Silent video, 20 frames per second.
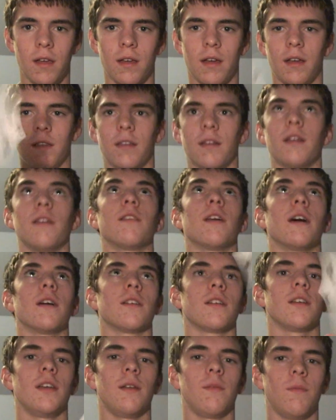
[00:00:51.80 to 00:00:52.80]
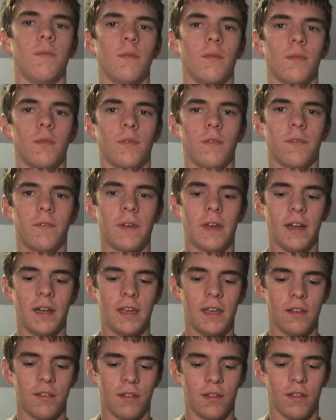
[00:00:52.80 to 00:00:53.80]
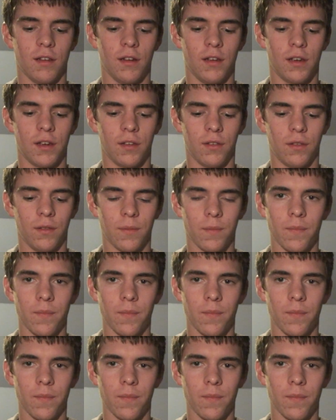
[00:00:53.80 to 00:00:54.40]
And it is actually fairly easy to learn.